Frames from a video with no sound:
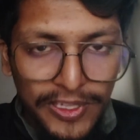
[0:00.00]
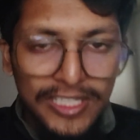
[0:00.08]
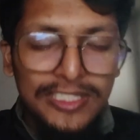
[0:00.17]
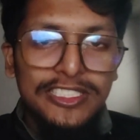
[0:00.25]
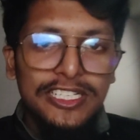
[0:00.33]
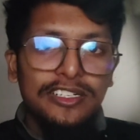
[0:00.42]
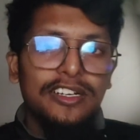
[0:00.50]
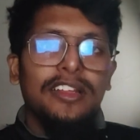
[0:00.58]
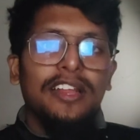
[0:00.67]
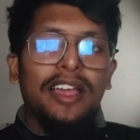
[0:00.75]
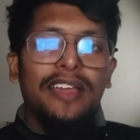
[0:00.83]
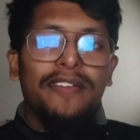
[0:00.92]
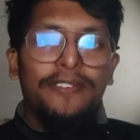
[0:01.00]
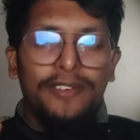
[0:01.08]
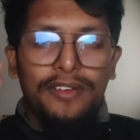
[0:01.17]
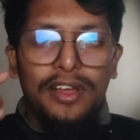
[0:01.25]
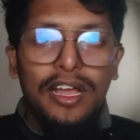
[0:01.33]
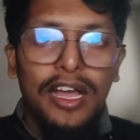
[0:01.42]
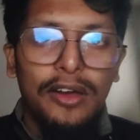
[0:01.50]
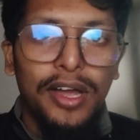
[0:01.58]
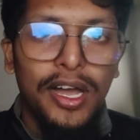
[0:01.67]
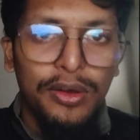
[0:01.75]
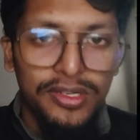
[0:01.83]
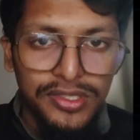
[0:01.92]
in general life,
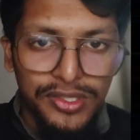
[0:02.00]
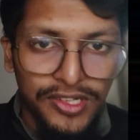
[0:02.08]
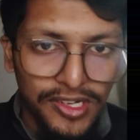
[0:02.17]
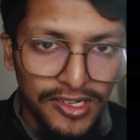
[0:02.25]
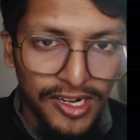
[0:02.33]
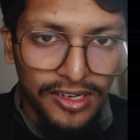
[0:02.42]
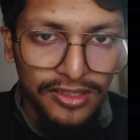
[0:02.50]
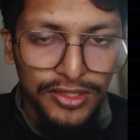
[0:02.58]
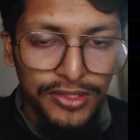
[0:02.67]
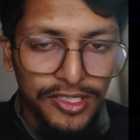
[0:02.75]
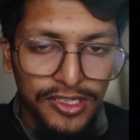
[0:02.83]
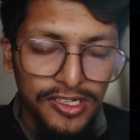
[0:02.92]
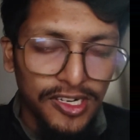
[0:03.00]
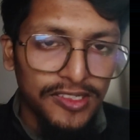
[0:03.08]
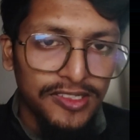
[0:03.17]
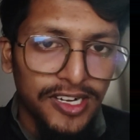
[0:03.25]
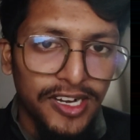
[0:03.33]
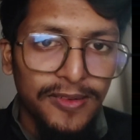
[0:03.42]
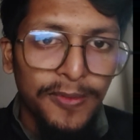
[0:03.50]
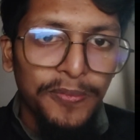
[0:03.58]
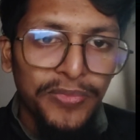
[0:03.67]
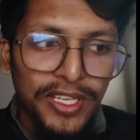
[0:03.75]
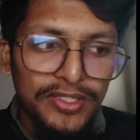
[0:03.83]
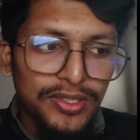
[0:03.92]
how a toddler learn, right?
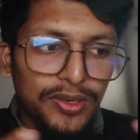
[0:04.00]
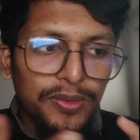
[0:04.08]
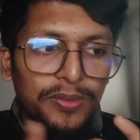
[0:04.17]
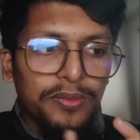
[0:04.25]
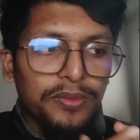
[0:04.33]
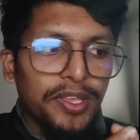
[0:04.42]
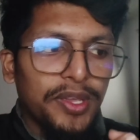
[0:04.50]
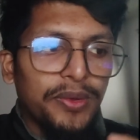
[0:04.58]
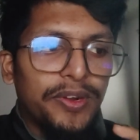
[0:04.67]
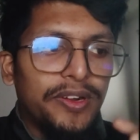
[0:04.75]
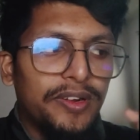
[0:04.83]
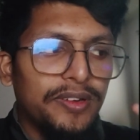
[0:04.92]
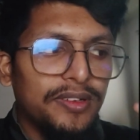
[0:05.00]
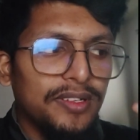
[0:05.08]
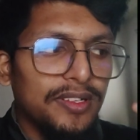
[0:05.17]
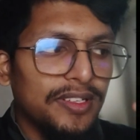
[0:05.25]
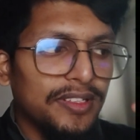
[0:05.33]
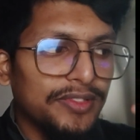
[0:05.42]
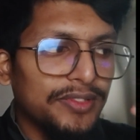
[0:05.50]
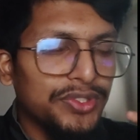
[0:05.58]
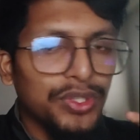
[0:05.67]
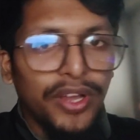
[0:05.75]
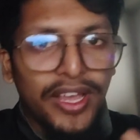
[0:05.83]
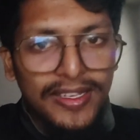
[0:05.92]
So you are
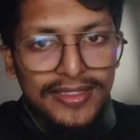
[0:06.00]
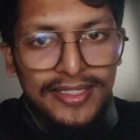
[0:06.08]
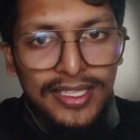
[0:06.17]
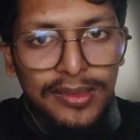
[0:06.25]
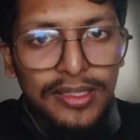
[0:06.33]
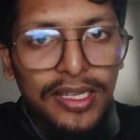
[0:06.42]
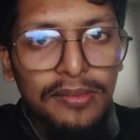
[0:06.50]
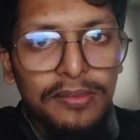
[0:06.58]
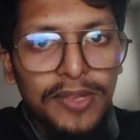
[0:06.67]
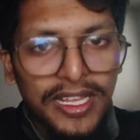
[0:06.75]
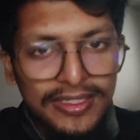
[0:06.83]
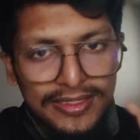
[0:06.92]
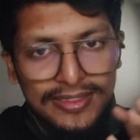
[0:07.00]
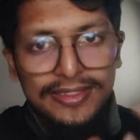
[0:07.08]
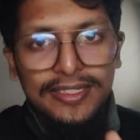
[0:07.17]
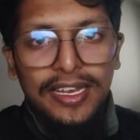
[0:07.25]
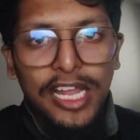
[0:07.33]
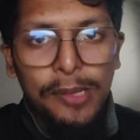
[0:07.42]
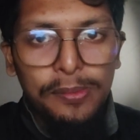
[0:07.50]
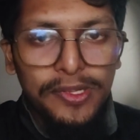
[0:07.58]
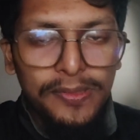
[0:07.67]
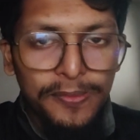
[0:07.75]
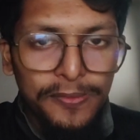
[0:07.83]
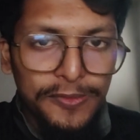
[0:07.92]
showcasing them like this is an
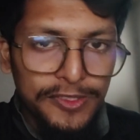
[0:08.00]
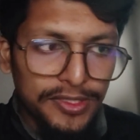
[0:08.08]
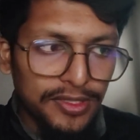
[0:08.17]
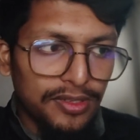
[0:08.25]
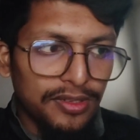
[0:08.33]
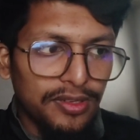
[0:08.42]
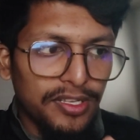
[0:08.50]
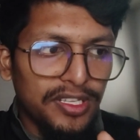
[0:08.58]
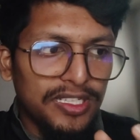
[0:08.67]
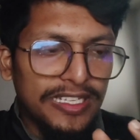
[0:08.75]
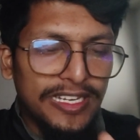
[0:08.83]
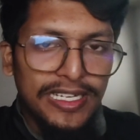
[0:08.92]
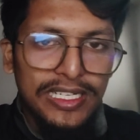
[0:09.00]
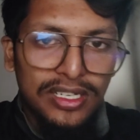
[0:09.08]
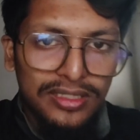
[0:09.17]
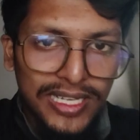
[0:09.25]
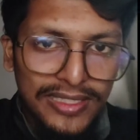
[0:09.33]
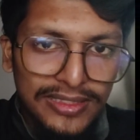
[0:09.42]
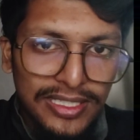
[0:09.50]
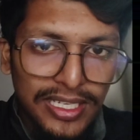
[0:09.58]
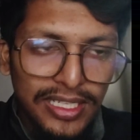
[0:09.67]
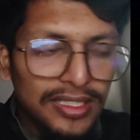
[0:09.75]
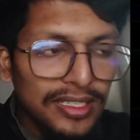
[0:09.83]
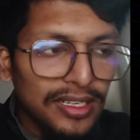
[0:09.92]
apple, so they're recognizing it.